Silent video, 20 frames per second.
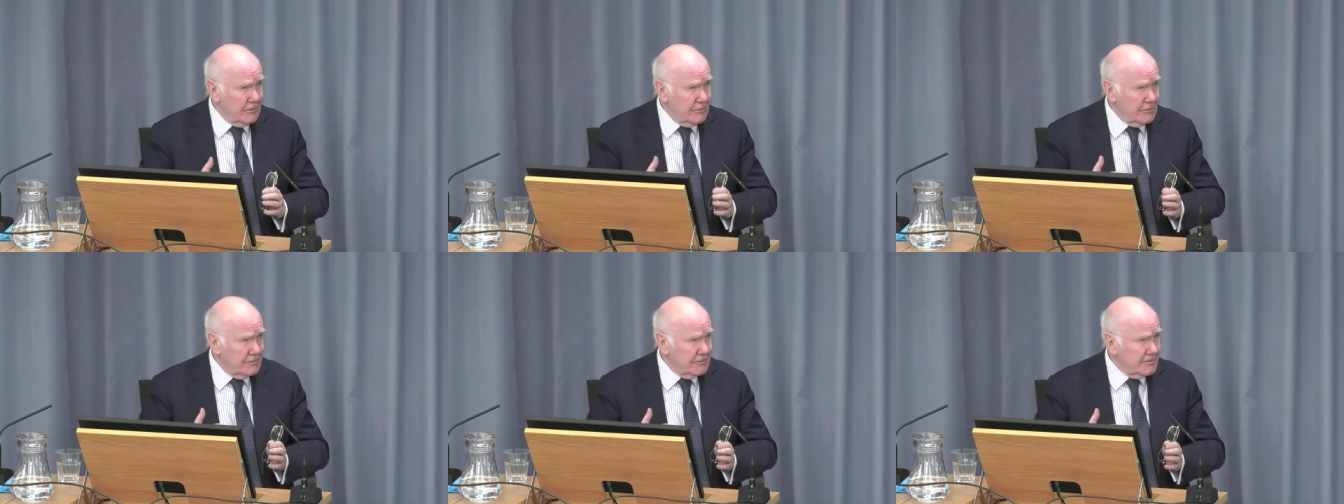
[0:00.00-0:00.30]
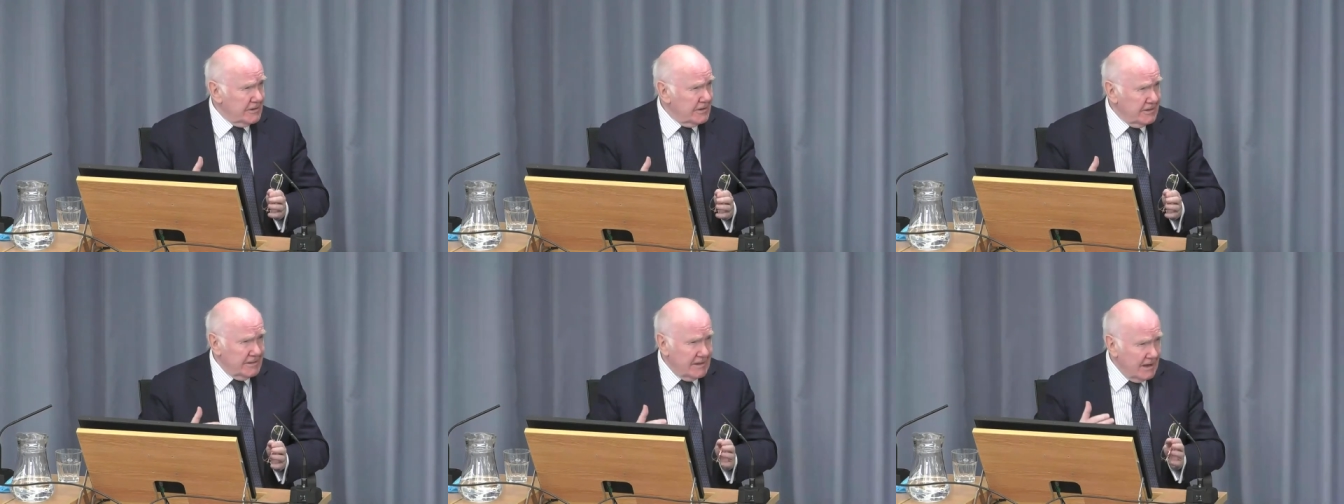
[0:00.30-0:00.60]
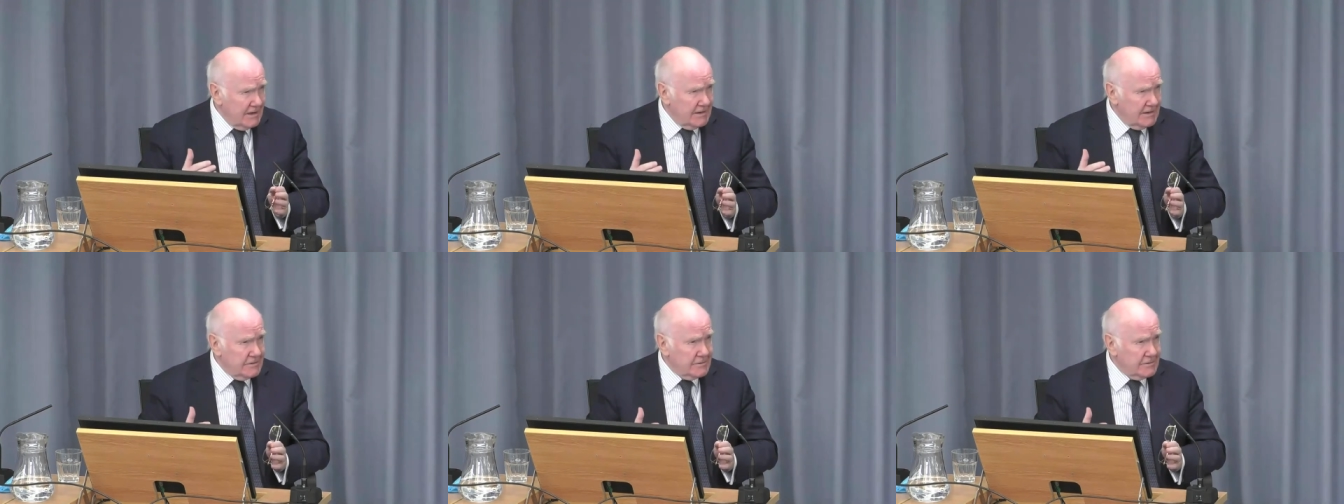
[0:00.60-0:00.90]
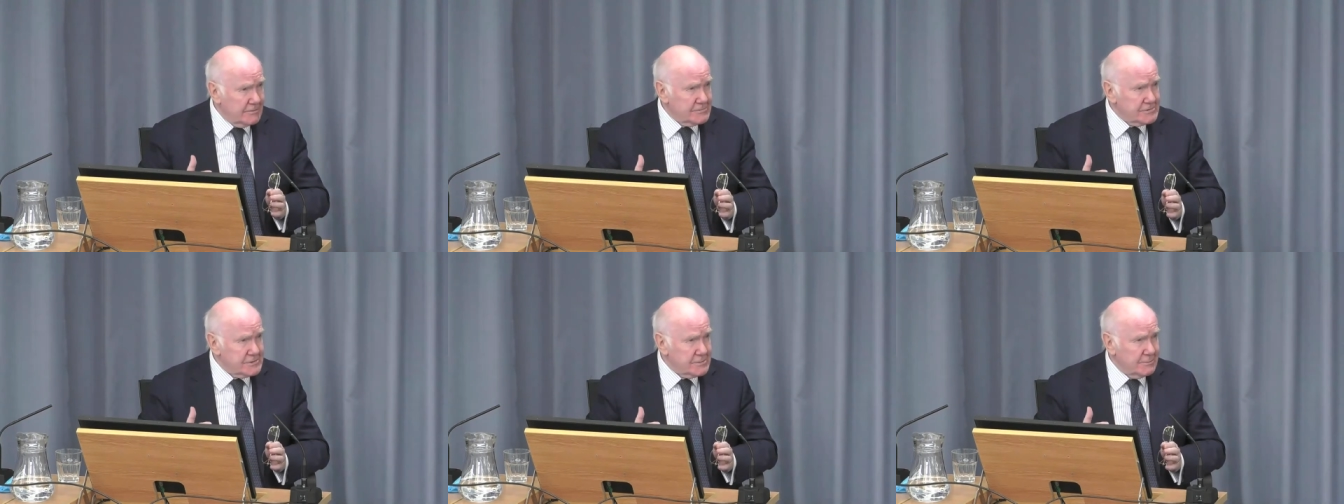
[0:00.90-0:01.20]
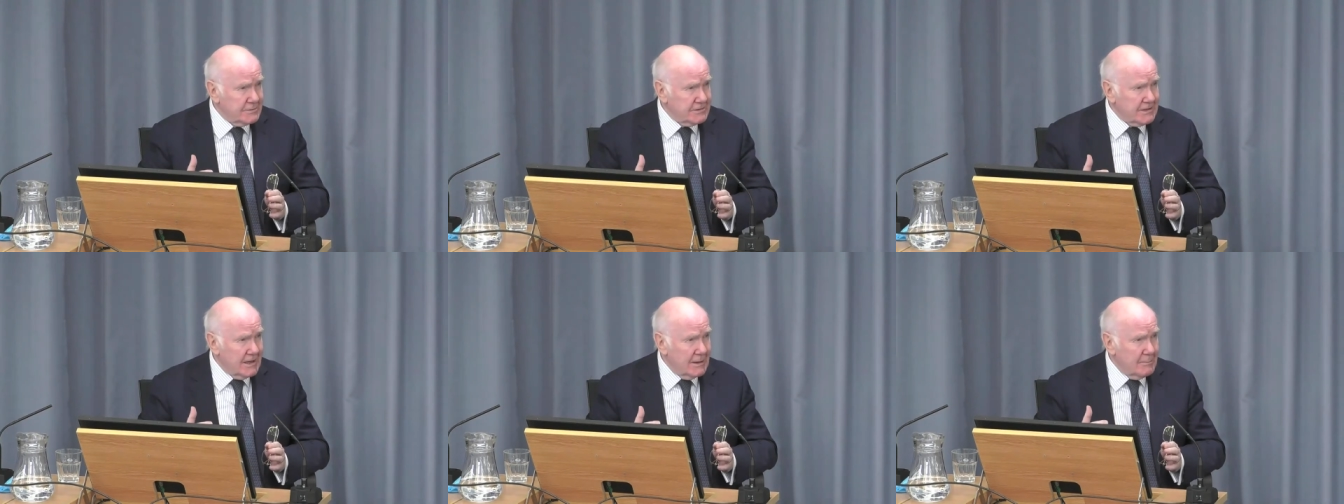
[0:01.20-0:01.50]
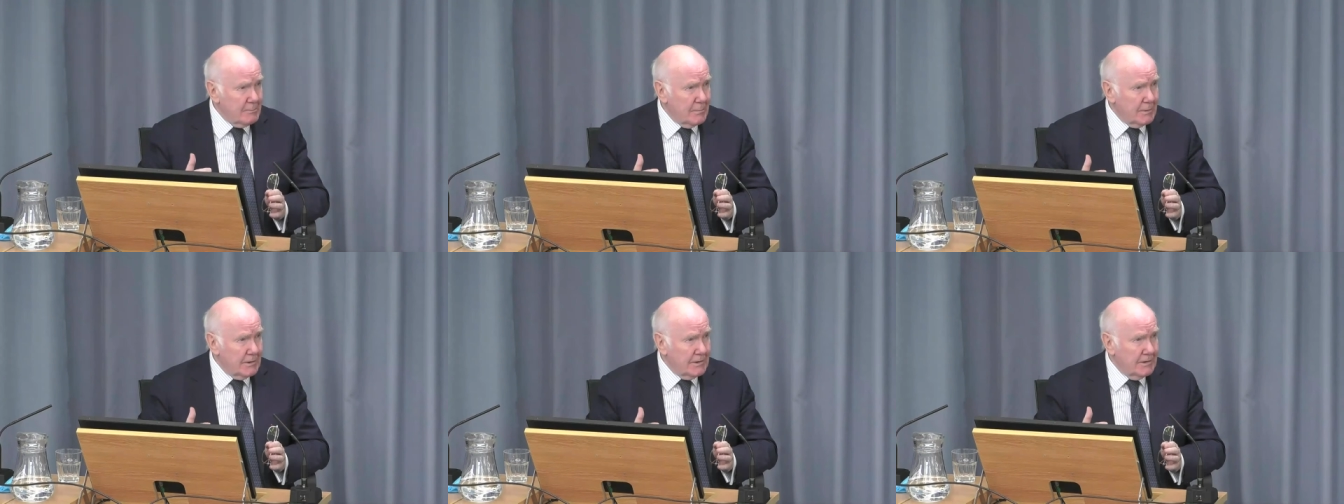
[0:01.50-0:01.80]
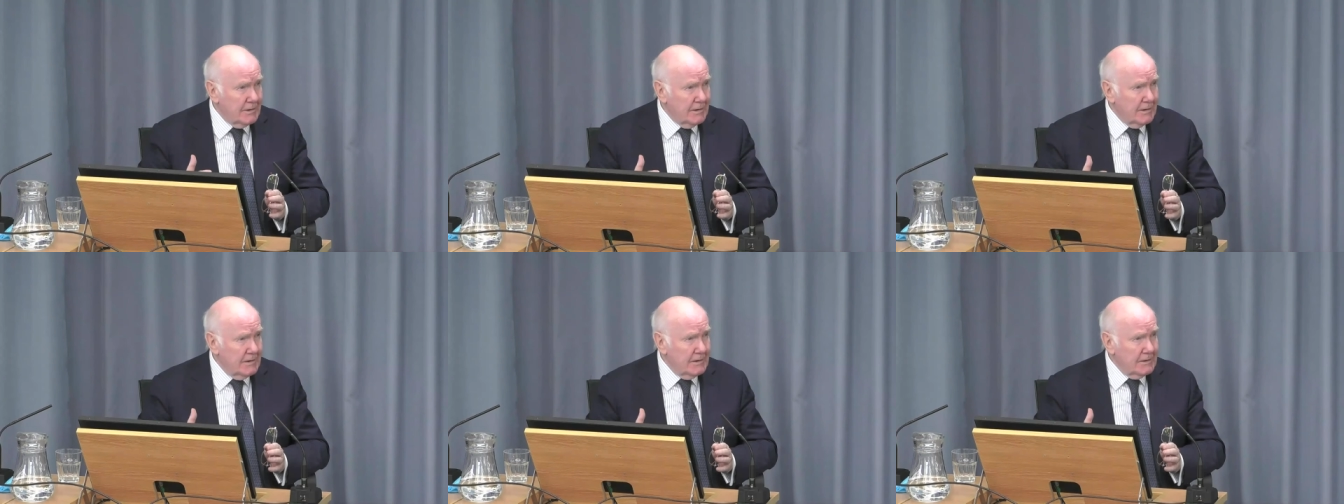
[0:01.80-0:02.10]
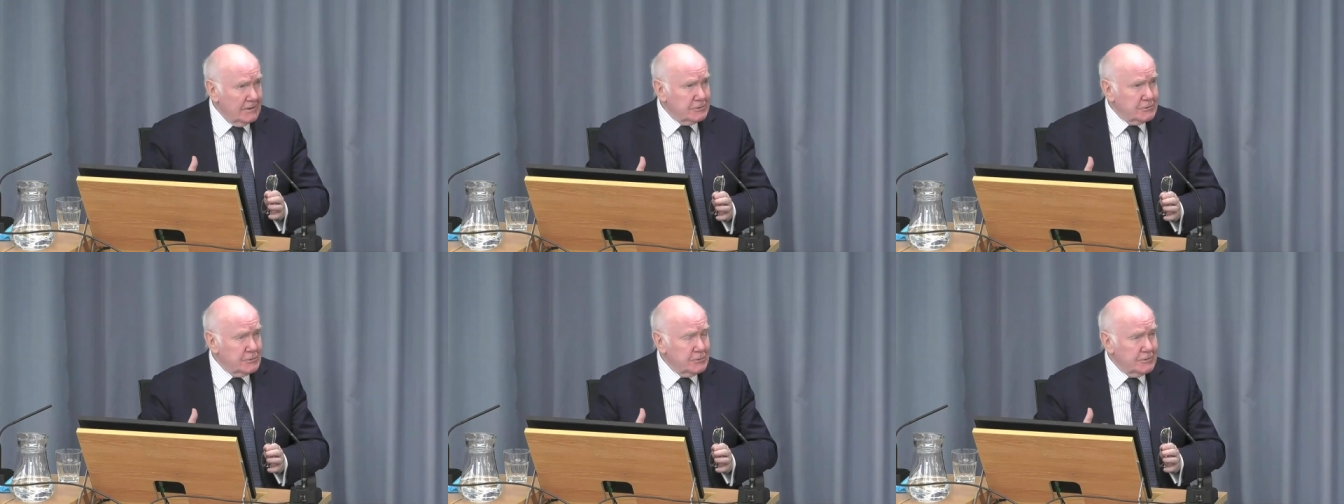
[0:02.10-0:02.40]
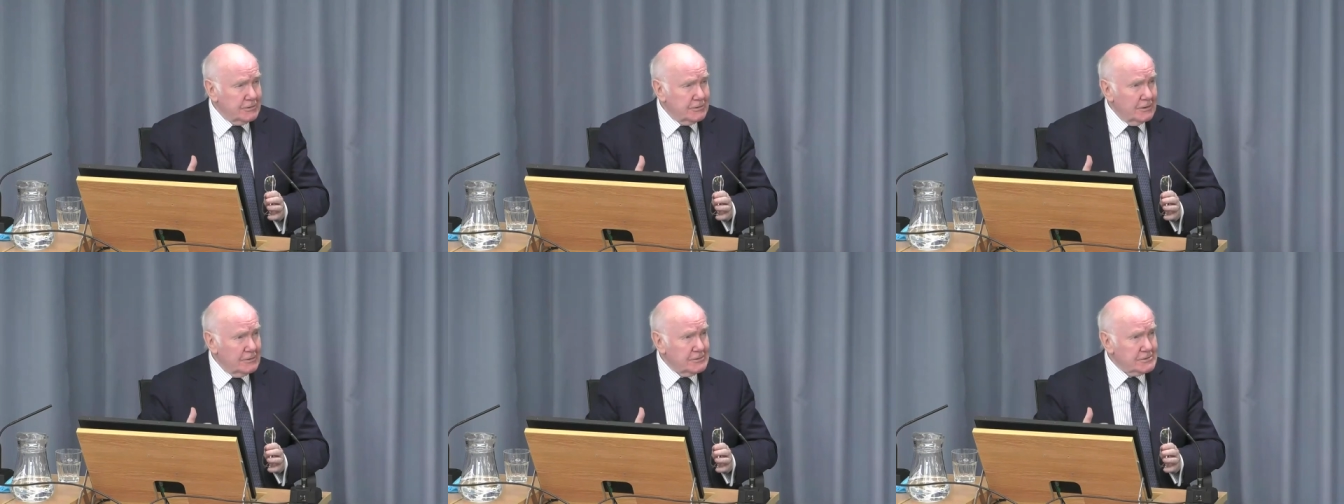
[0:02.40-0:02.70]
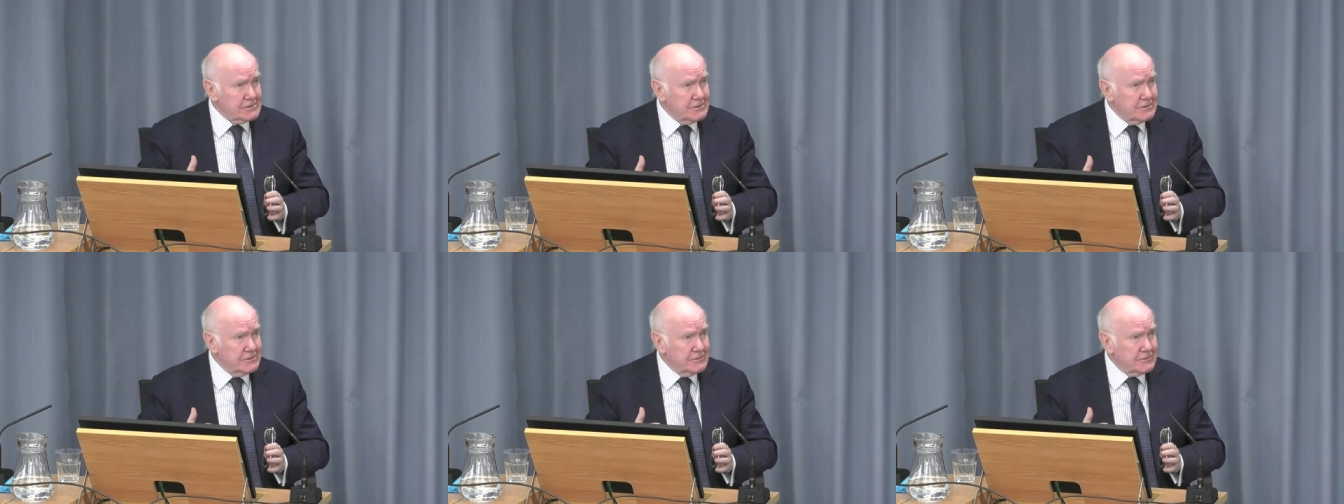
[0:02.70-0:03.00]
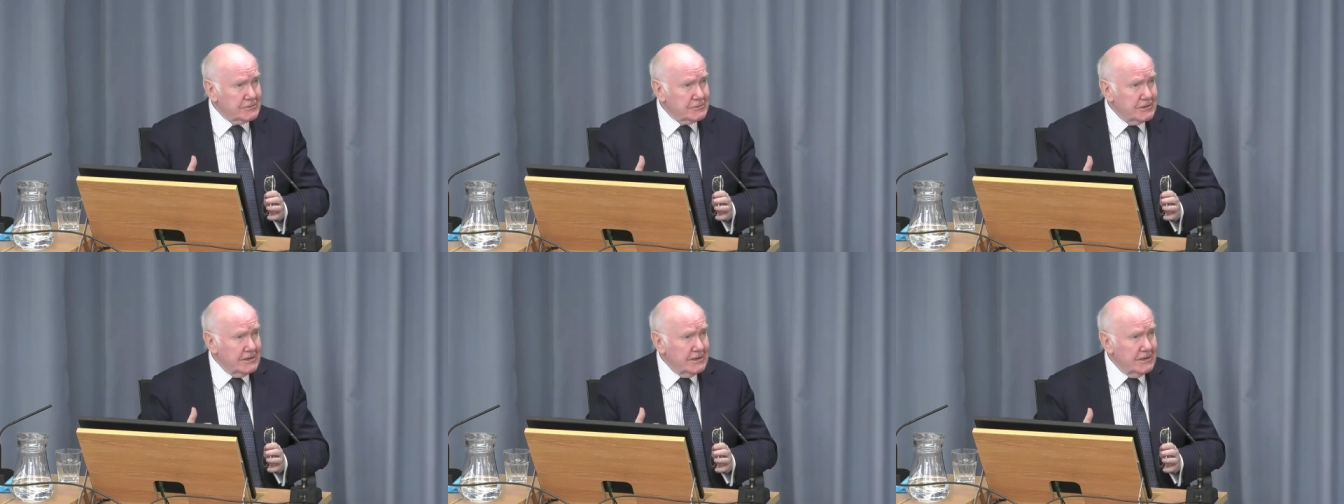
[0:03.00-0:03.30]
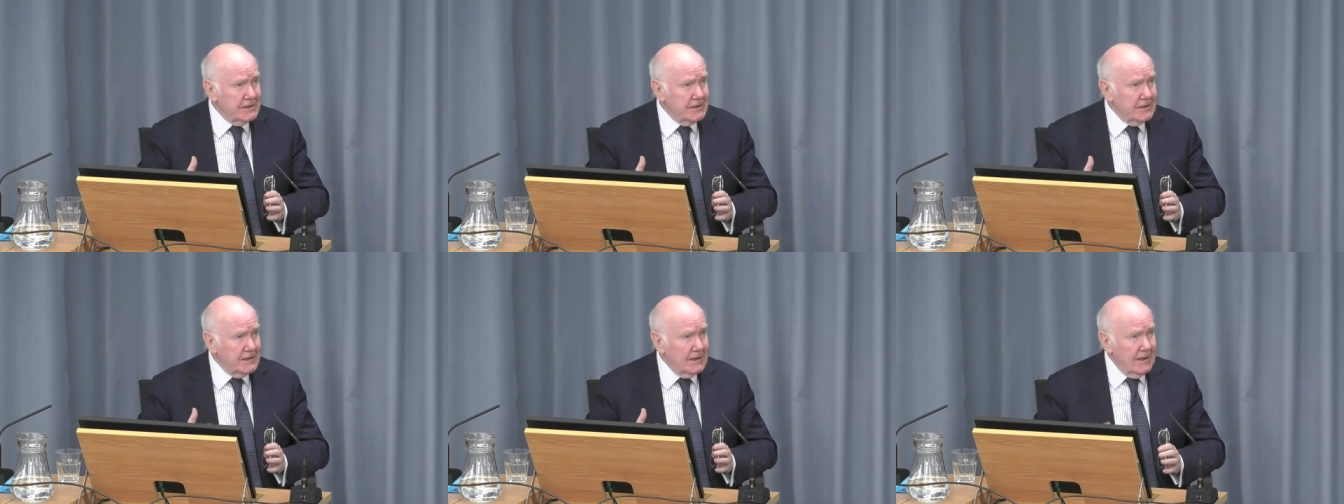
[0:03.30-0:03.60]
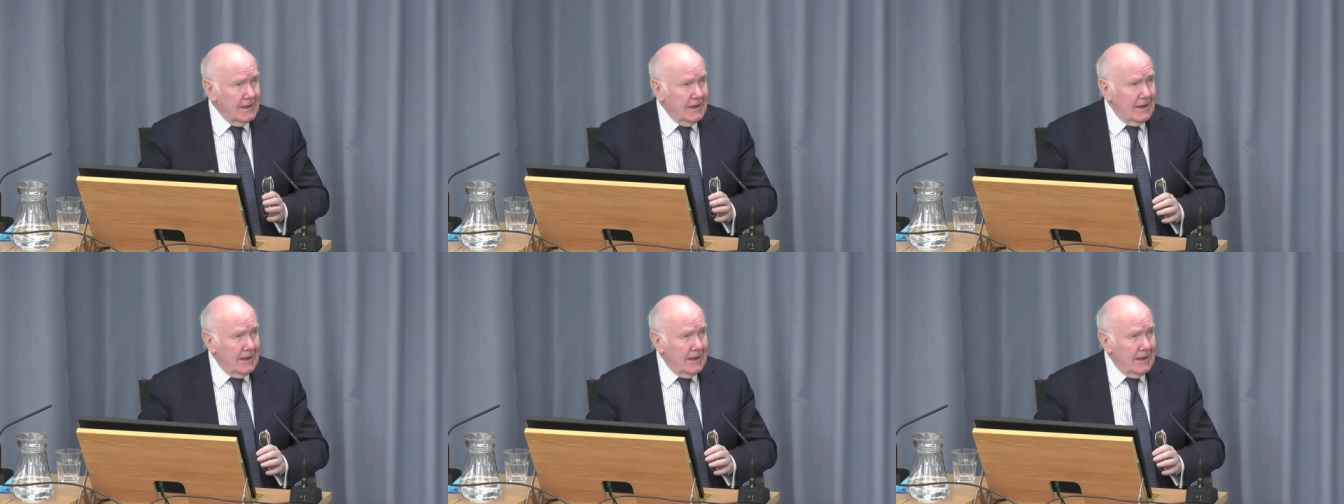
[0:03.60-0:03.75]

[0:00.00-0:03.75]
around the 9th of September 2003.